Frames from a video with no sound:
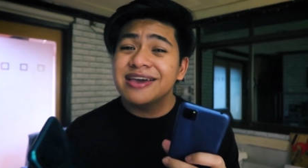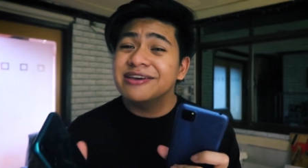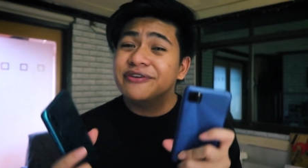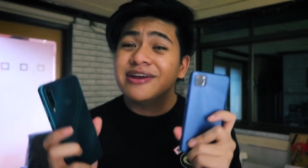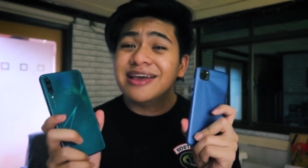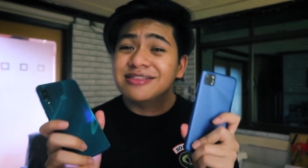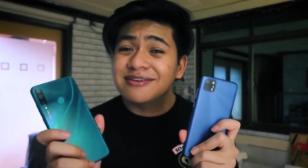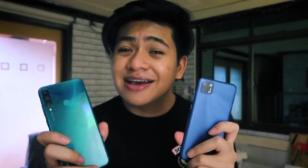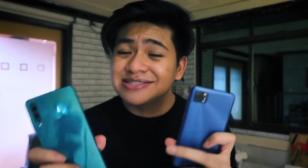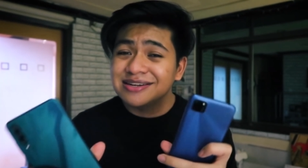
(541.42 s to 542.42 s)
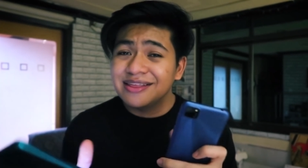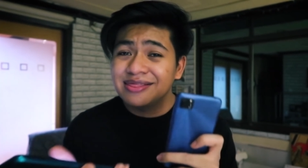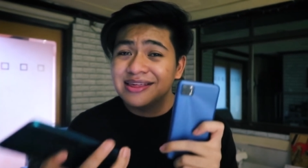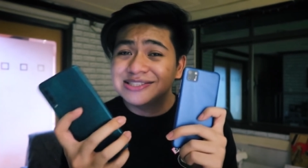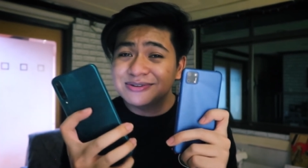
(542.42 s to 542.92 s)
Hey, if you're interested
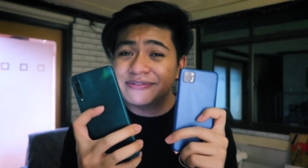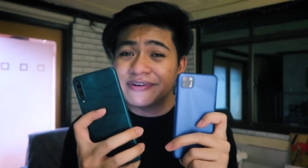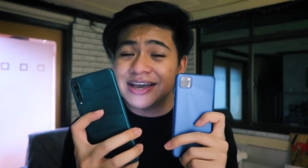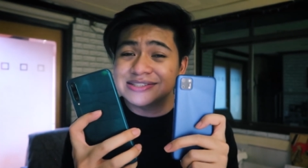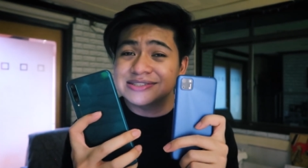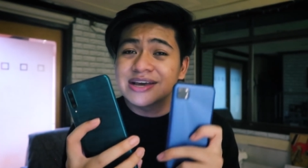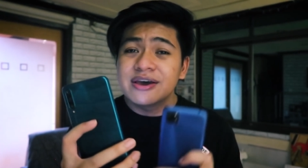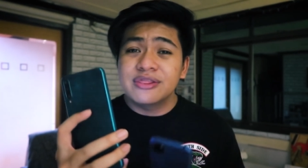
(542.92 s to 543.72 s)
in these two devices,